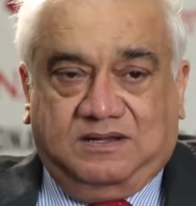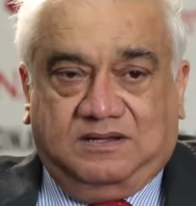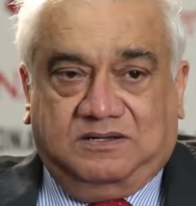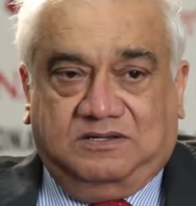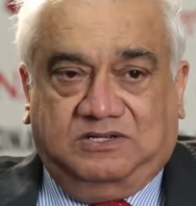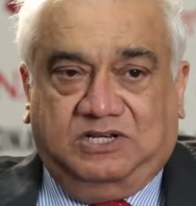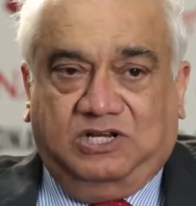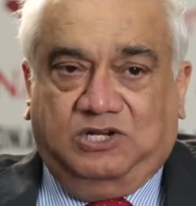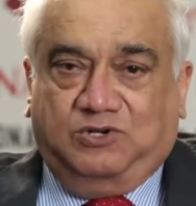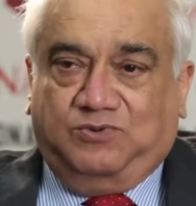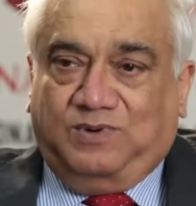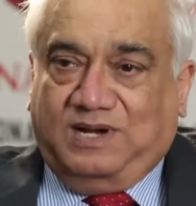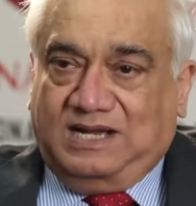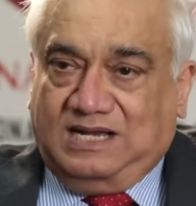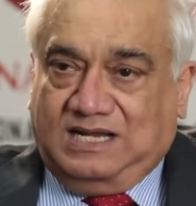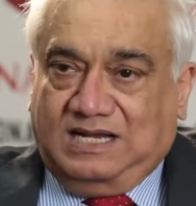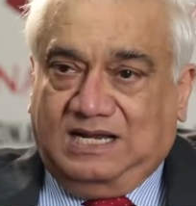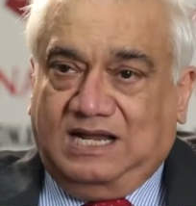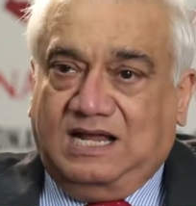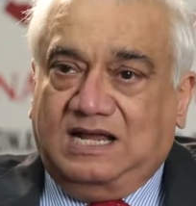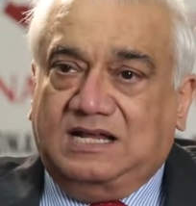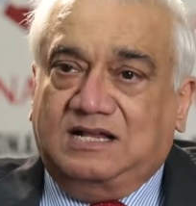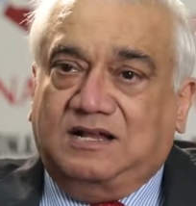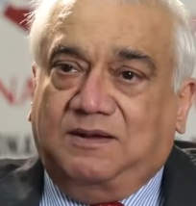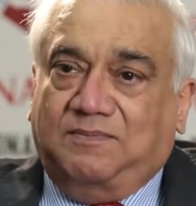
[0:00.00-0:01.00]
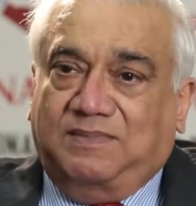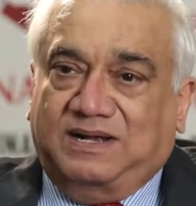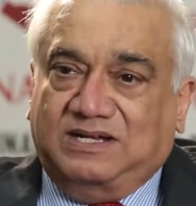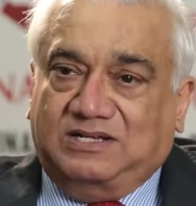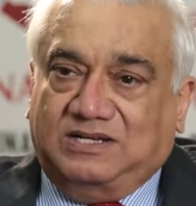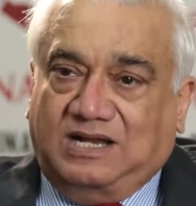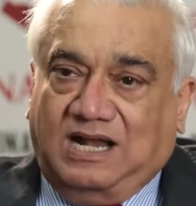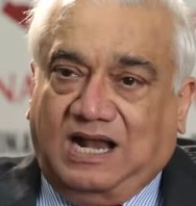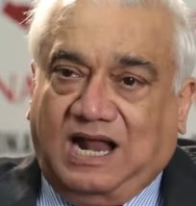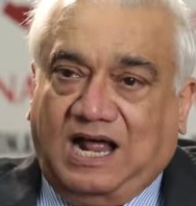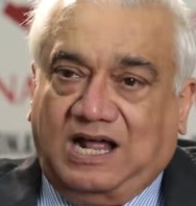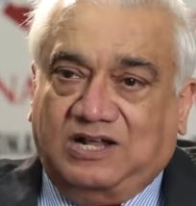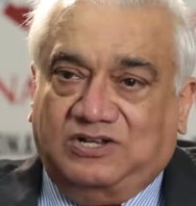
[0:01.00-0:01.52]
G20 has a
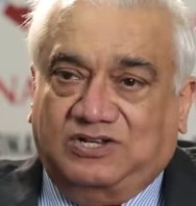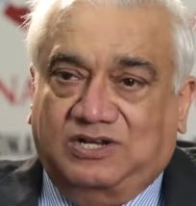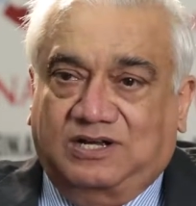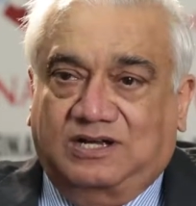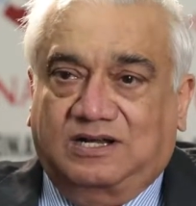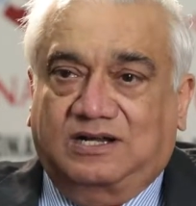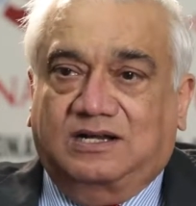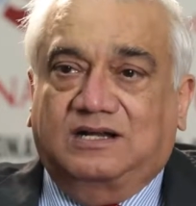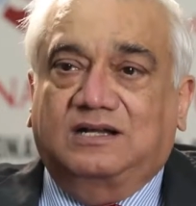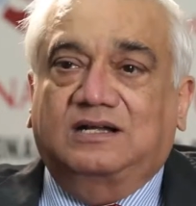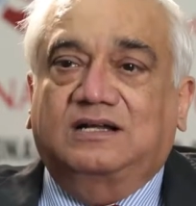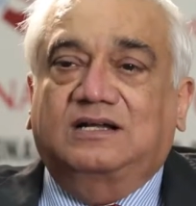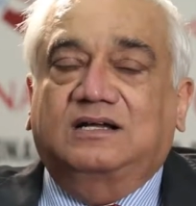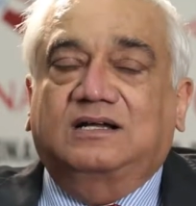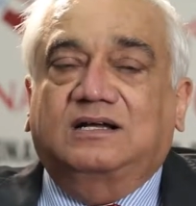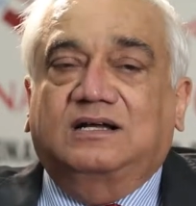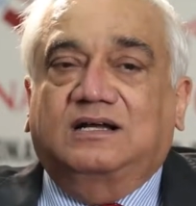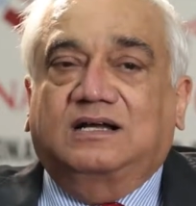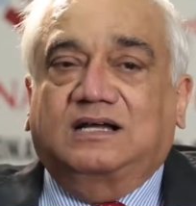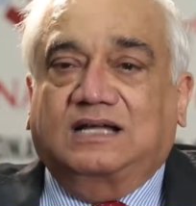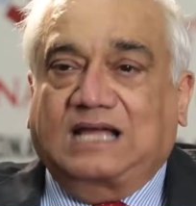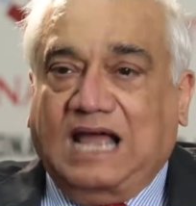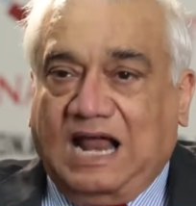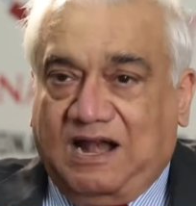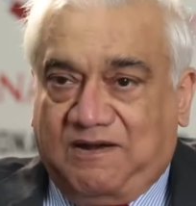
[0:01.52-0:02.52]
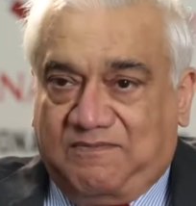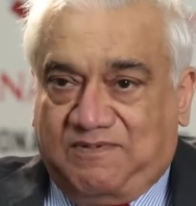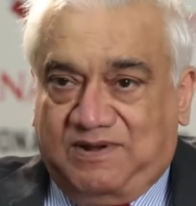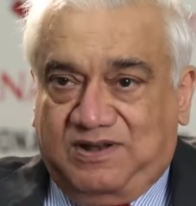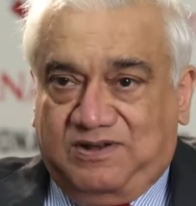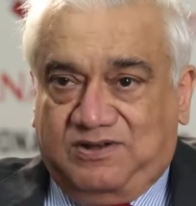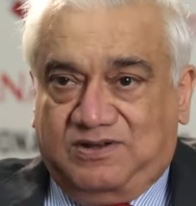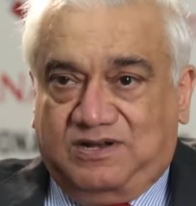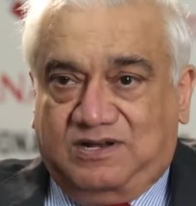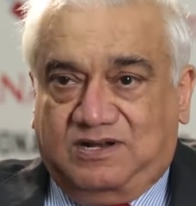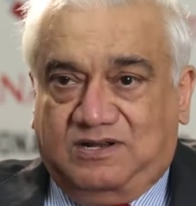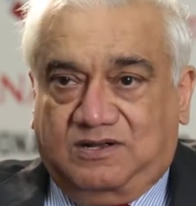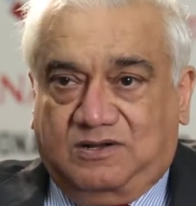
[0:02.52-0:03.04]
much larger
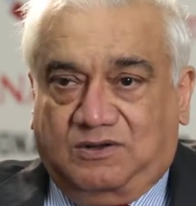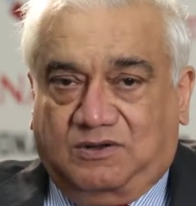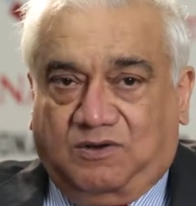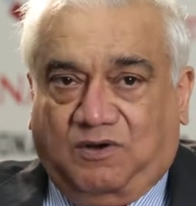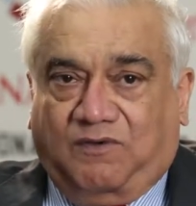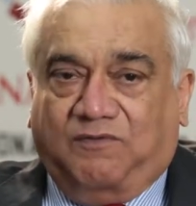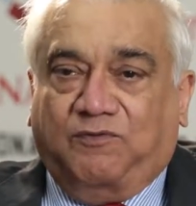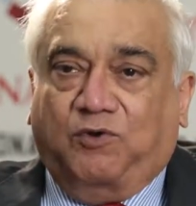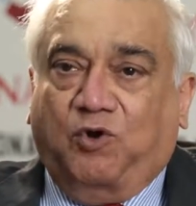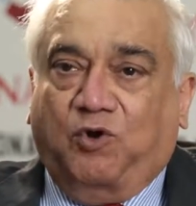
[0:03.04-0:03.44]
canvas of